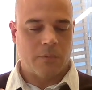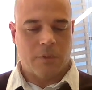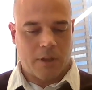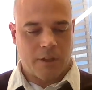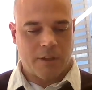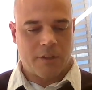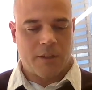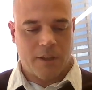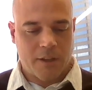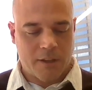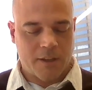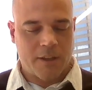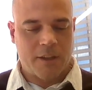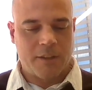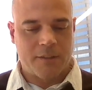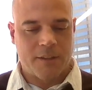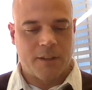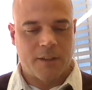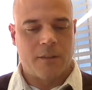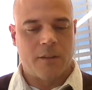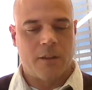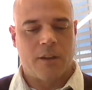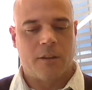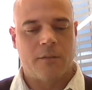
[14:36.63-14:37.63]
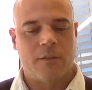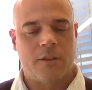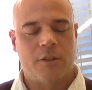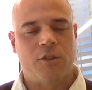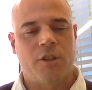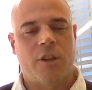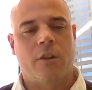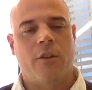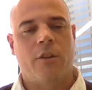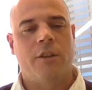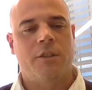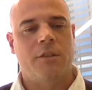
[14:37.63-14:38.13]
is in the
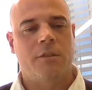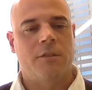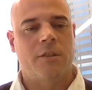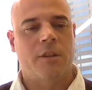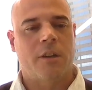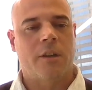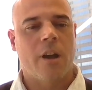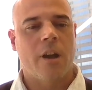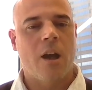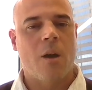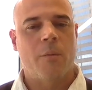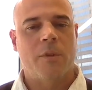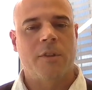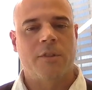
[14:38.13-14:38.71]
generations to come.